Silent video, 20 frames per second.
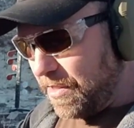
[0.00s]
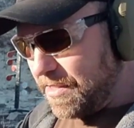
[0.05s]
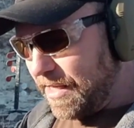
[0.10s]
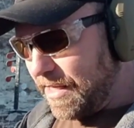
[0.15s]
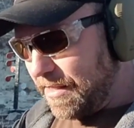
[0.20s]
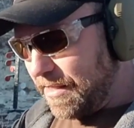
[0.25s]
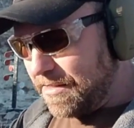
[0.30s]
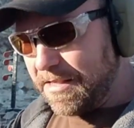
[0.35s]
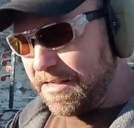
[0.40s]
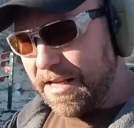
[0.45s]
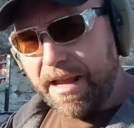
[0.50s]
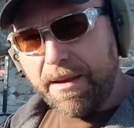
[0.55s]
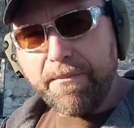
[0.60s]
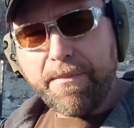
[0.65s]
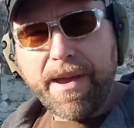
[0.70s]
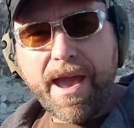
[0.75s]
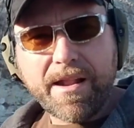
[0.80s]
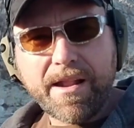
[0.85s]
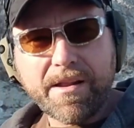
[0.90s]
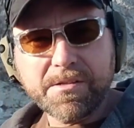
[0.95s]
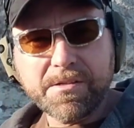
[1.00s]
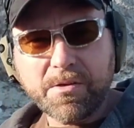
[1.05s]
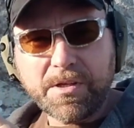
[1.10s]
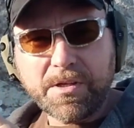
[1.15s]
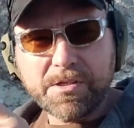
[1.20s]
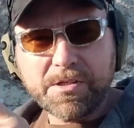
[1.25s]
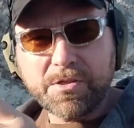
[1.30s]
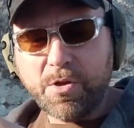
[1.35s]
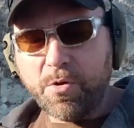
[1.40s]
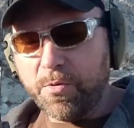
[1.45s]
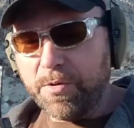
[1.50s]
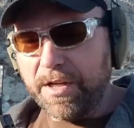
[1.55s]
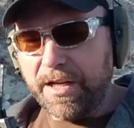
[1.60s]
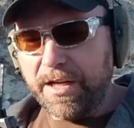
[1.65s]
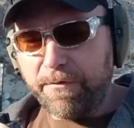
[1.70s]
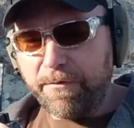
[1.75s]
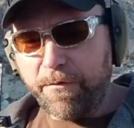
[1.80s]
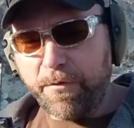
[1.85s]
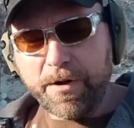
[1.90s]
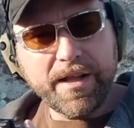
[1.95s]
It's got the same pattern, so there's no
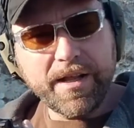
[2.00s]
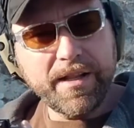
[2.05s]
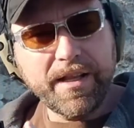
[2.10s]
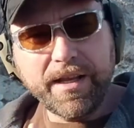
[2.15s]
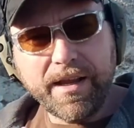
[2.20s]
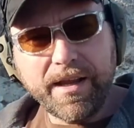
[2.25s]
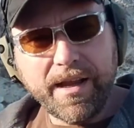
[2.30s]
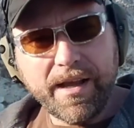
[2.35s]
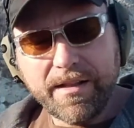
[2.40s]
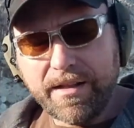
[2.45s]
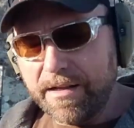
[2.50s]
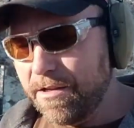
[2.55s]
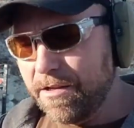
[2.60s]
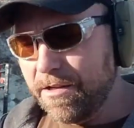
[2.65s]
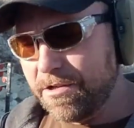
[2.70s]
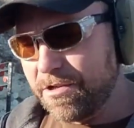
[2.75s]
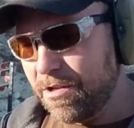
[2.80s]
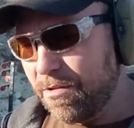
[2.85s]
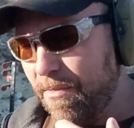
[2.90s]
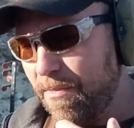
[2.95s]
need for any additional